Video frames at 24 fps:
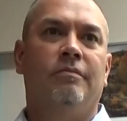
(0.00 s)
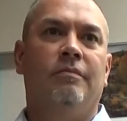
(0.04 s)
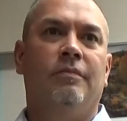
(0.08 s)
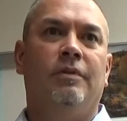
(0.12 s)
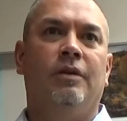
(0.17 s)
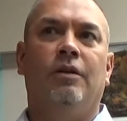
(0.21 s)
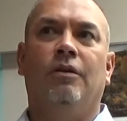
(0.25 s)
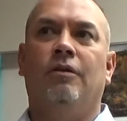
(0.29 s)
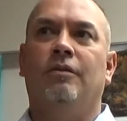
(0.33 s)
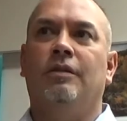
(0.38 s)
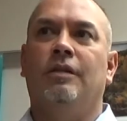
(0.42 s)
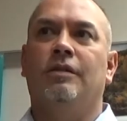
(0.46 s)

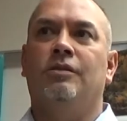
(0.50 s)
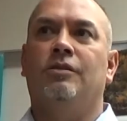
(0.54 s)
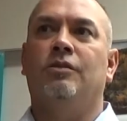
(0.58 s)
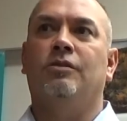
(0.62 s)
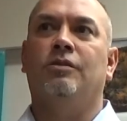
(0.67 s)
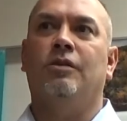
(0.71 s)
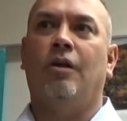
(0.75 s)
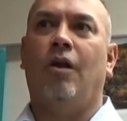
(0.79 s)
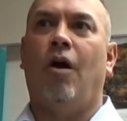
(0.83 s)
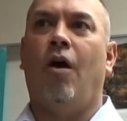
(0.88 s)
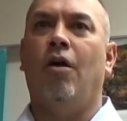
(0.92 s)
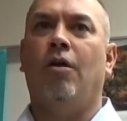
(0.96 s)
You know, and this is
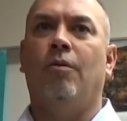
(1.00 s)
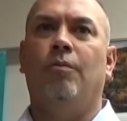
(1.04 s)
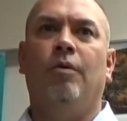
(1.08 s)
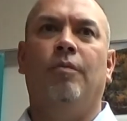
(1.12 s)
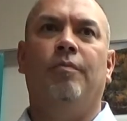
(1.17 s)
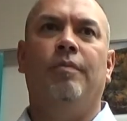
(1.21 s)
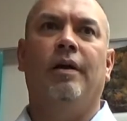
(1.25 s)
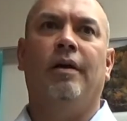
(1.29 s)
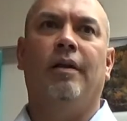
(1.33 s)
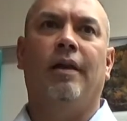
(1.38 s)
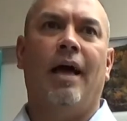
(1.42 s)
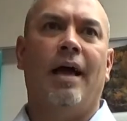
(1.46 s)
an
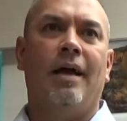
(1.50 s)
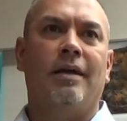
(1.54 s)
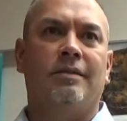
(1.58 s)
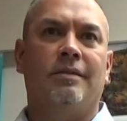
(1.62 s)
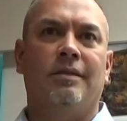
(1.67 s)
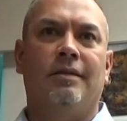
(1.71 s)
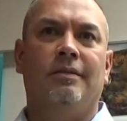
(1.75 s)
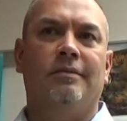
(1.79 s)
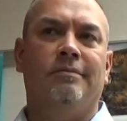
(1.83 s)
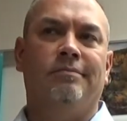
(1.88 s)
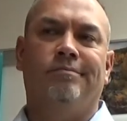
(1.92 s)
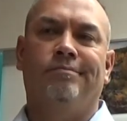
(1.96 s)
automobile
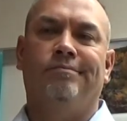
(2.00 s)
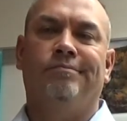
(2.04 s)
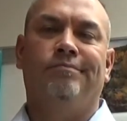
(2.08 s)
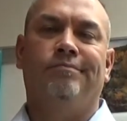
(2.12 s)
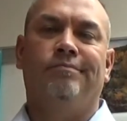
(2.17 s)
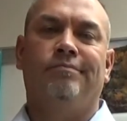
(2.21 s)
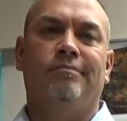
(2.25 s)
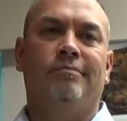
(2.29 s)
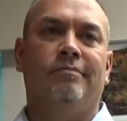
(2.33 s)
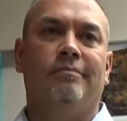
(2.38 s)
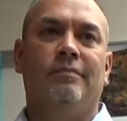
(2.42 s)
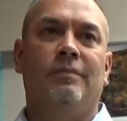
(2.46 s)
accident.
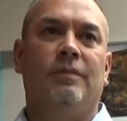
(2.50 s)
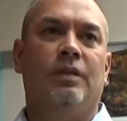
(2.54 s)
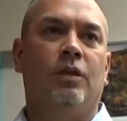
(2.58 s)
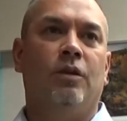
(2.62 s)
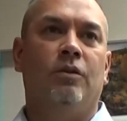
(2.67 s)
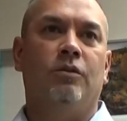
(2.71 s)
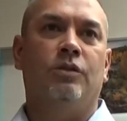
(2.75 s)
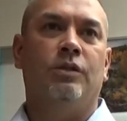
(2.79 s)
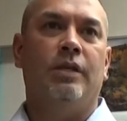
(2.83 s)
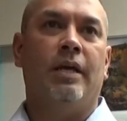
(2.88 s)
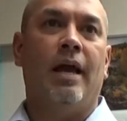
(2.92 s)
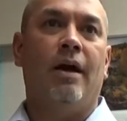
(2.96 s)

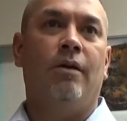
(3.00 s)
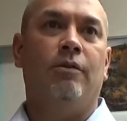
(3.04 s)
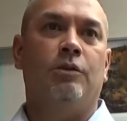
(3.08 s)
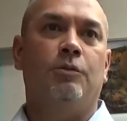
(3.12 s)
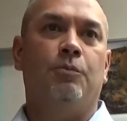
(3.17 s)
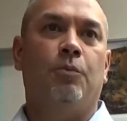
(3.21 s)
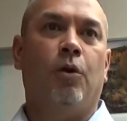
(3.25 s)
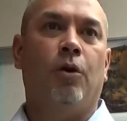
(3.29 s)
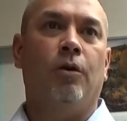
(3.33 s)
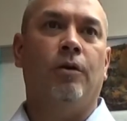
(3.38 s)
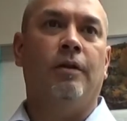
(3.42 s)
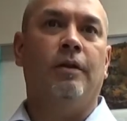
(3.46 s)
Don't see how it's
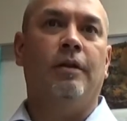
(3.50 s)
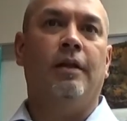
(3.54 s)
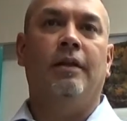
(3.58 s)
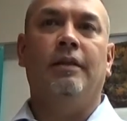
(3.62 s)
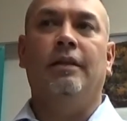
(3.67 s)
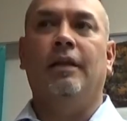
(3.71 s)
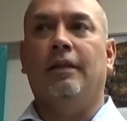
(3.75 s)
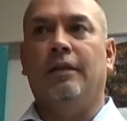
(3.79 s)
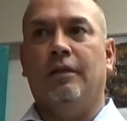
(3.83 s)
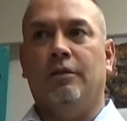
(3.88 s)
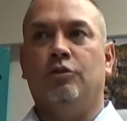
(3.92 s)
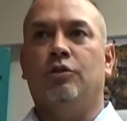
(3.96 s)
pertinent. And
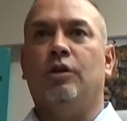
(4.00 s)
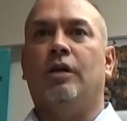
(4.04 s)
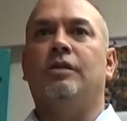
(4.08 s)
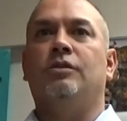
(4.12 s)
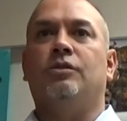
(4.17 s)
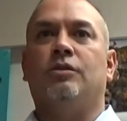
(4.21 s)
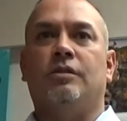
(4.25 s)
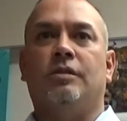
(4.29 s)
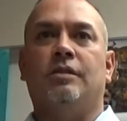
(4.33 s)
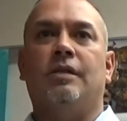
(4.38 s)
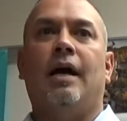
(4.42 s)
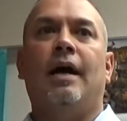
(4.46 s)
then the
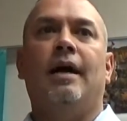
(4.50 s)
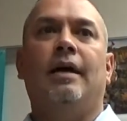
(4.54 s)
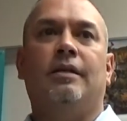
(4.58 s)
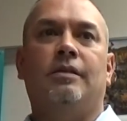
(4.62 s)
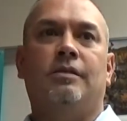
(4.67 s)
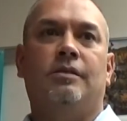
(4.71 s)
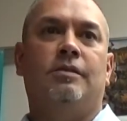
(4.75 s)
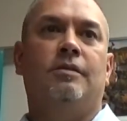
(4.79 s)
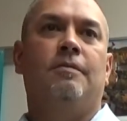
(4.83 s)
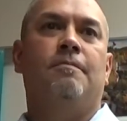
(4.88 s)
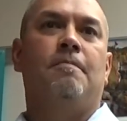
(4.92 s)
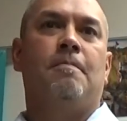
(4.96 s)
judge
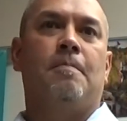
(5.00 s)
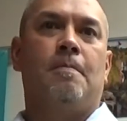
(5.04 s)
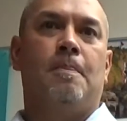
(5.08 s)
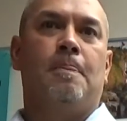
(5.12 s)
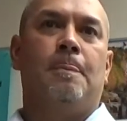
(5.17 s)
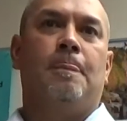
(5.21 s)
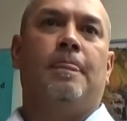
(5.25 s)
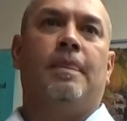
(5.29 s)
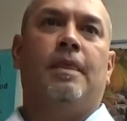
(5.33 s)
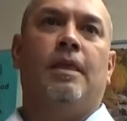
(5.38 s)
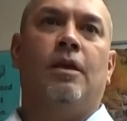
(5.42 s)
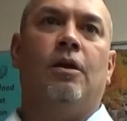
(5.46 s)
decides,
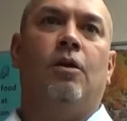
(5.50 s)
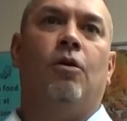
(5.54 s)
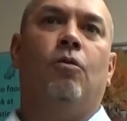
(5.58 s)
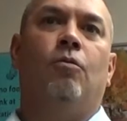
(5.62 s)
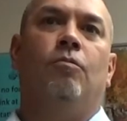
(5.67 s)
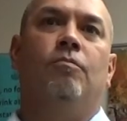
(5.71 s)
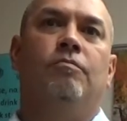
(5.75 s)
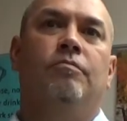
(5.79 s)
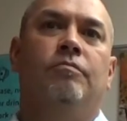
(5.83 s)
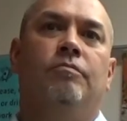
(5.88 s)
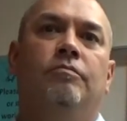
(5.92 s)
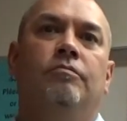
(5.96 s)
you
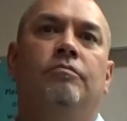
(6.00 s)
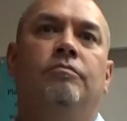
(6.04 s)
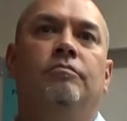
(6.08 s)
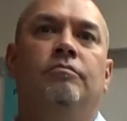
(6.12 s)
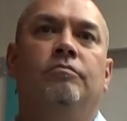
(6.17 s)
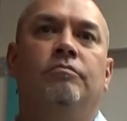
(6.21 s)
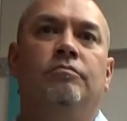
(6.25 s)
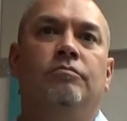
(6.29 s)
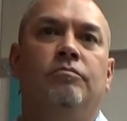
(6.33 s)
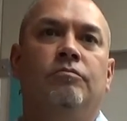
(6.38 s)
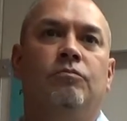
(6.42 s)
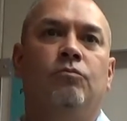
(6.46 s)
know,
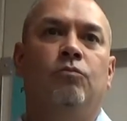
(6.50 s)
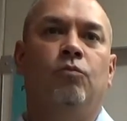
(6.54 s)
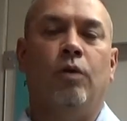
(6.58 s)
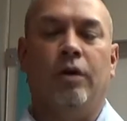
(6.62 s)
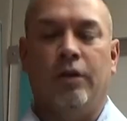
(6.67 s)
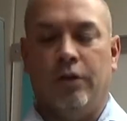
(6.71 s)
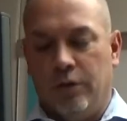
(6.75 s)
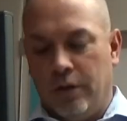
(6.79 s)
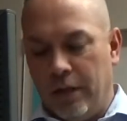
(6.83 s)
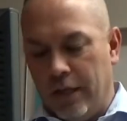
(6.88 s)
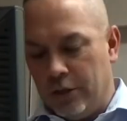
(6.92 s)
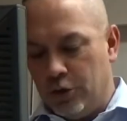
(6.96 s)

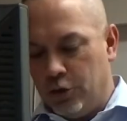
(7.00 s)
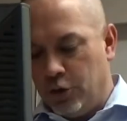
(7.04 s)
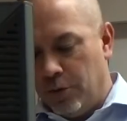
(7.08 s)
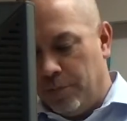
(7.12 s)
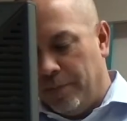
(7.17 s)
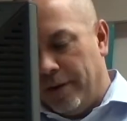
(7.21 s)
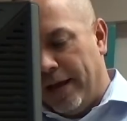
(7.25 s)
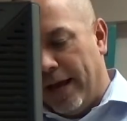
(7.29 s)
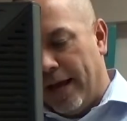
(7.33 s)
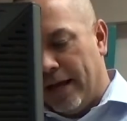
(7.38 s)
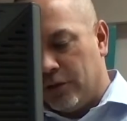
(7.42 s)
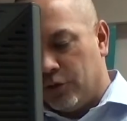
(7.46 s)
whether they should
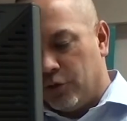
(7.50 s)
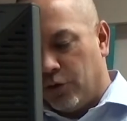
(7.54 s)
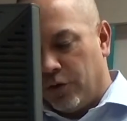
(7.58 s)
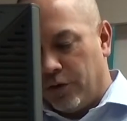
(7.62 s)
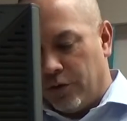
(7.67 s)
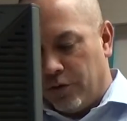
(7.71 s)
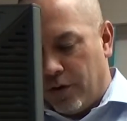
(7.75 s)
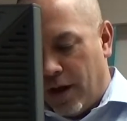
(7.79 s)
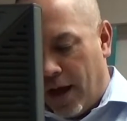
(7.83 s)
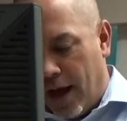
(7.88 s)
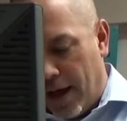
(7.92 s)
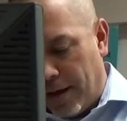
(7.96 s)
be answered
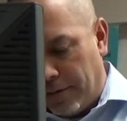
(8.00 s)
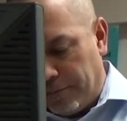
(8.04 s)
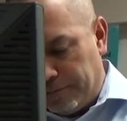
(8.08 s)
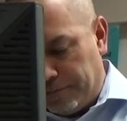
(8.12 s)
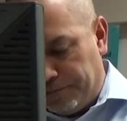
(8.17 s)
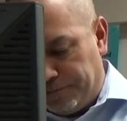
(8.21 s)
or not.